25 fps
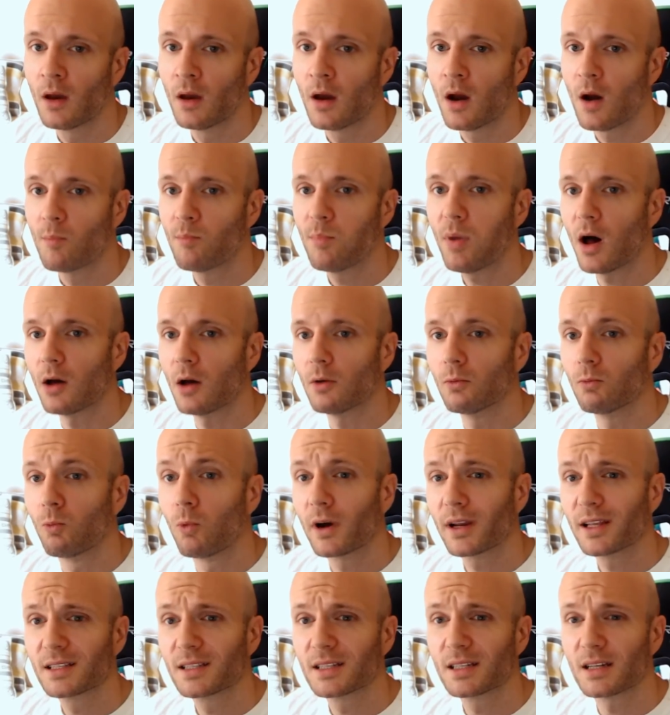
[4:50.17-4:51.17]
But
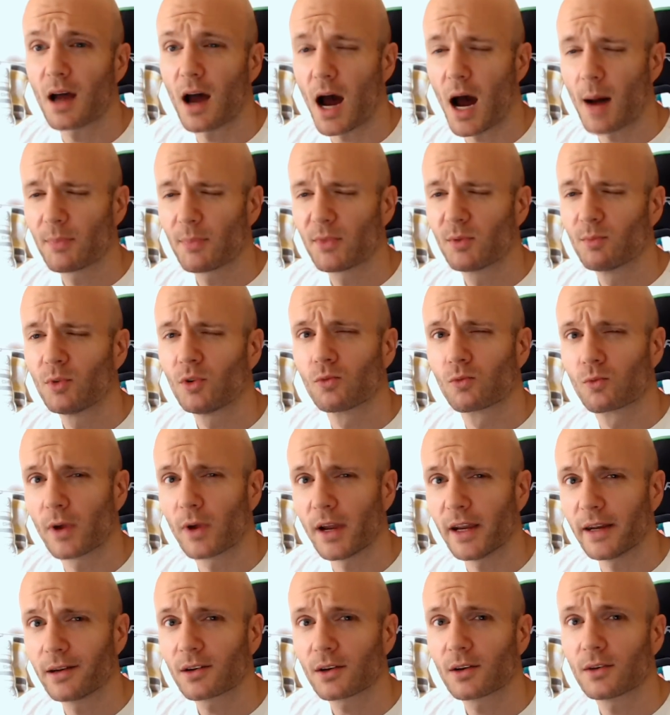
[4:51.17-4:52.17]
what is an optimal
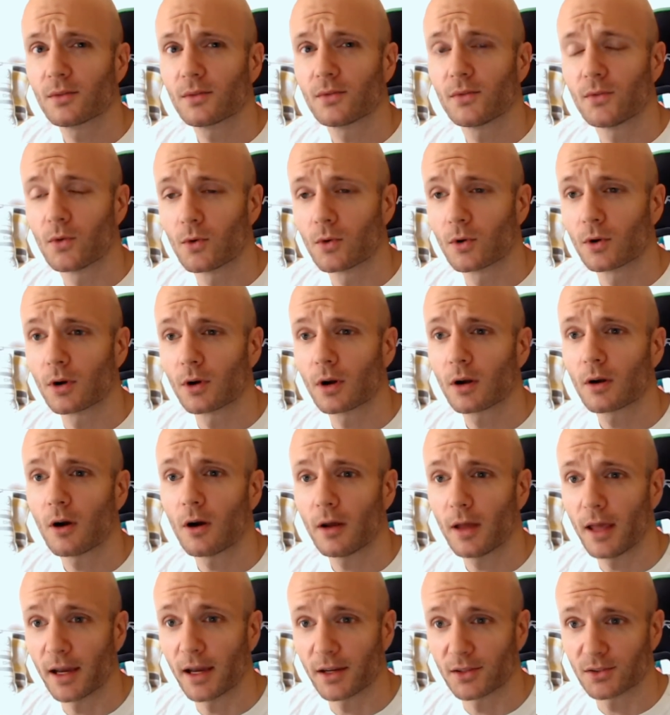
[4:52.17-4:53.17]
rate for
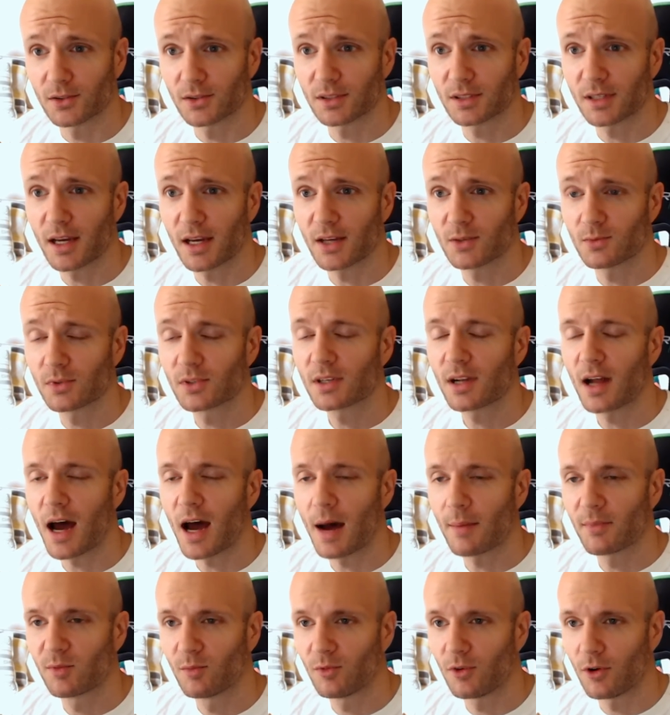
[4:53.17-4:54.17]
exercise? What's an
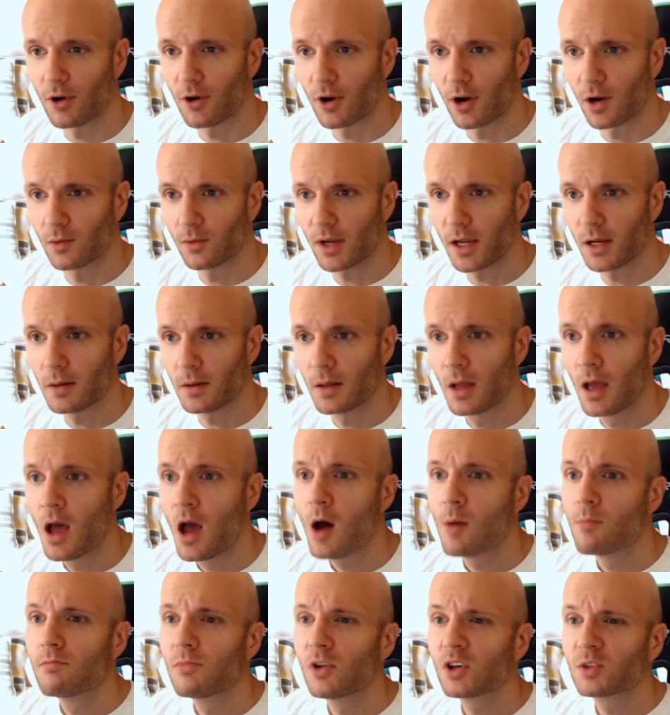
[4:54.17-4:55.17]
optimal heart rate?
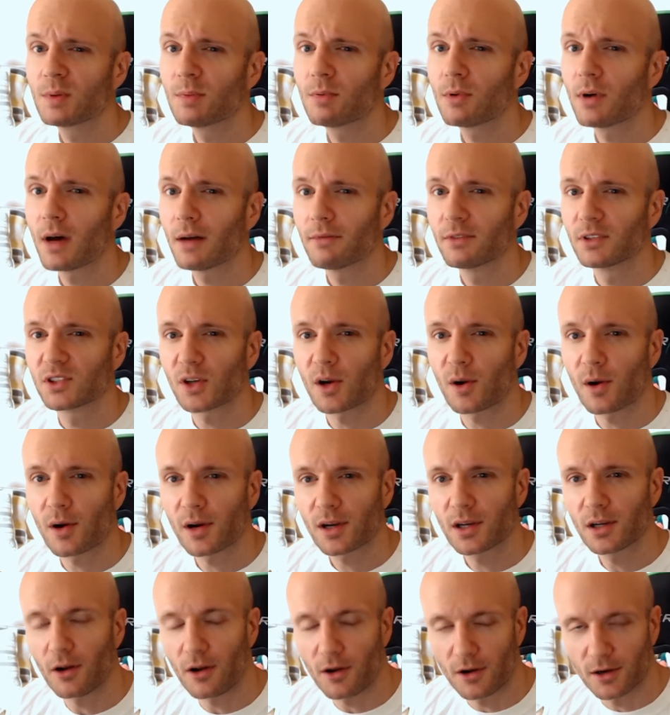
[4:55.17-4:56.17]
Most people have a
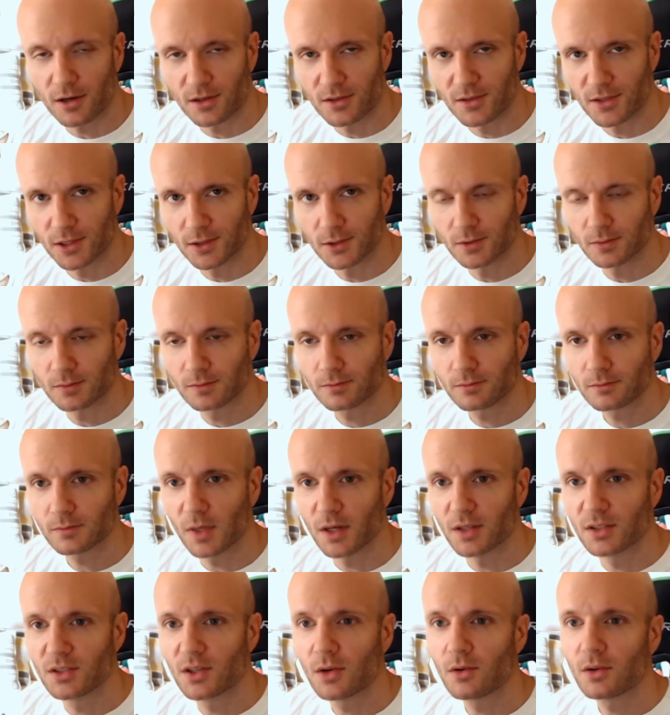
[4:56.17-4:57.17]
target heart zone,
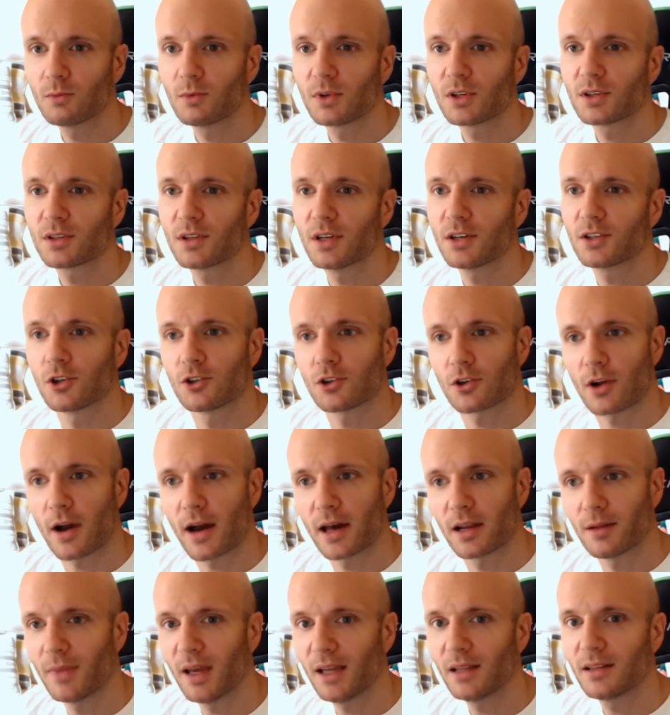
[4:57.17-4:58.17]
a zone in which they should
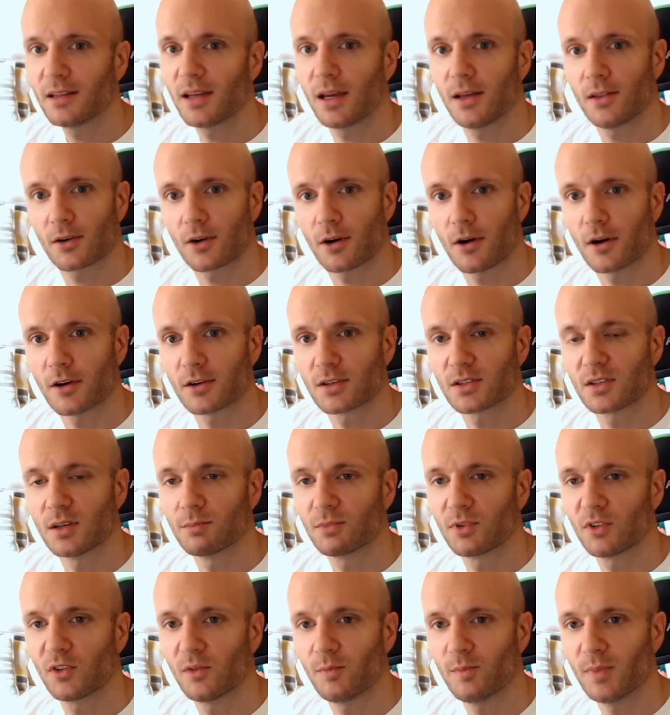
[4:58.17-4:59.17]
try to maintain their heart's
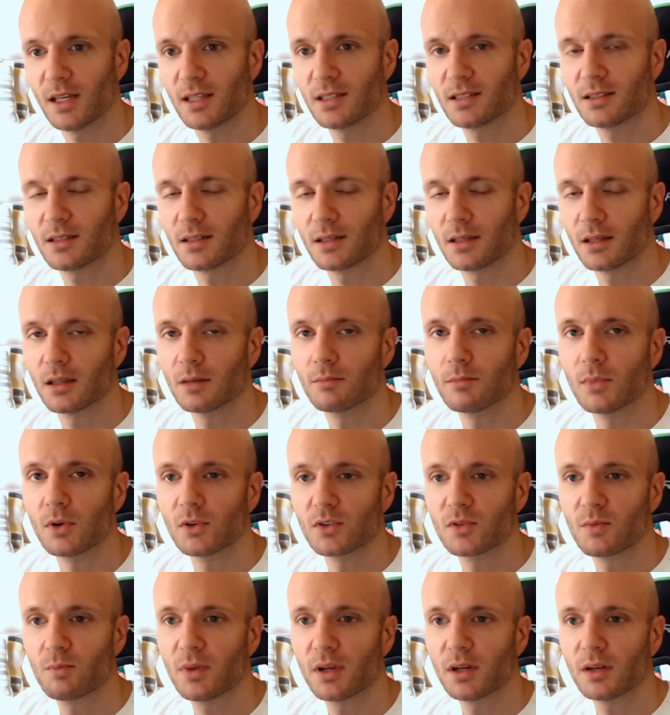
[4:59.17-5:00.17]
number of beats to get the
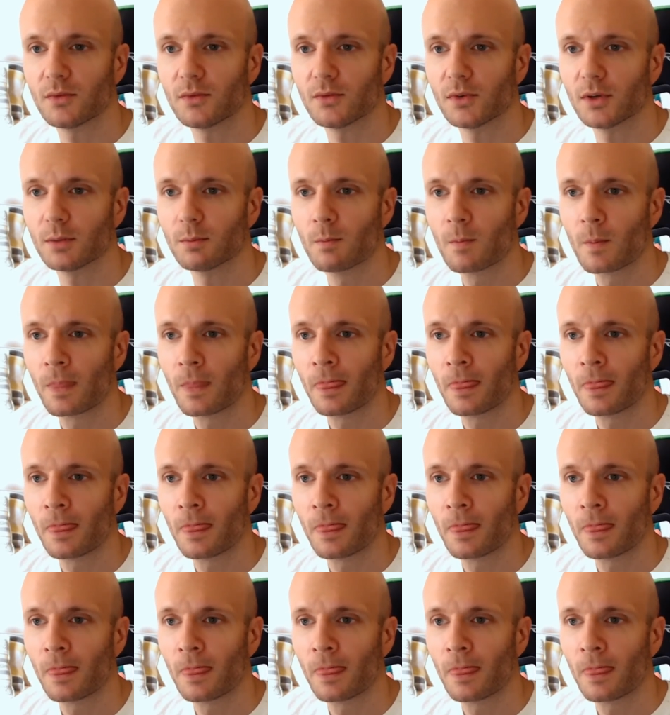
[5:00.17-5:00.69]
most benefit.